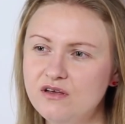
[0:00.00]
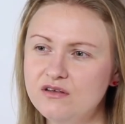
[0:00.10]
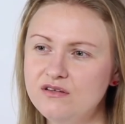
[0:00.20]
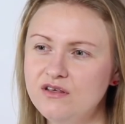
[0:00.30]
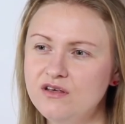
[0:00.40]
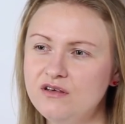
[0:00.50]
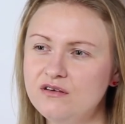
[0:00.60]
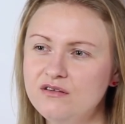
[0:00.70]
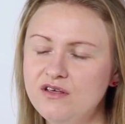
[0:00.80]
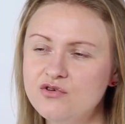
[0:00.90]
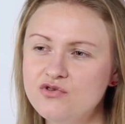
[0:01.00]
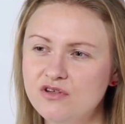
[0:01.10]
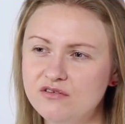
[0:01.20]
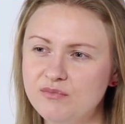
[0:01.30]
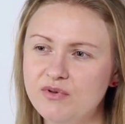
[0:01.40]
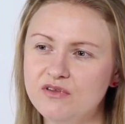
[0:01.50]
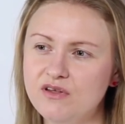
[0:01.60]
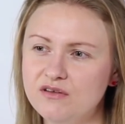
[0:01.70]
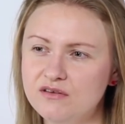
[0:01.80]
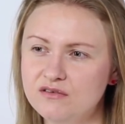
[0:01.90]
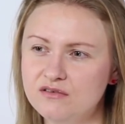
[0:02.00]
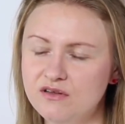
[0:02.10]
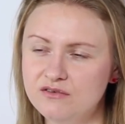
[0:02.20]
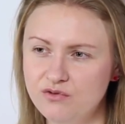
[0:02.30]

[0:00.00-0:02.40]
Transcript: Before the training, I didn't feel that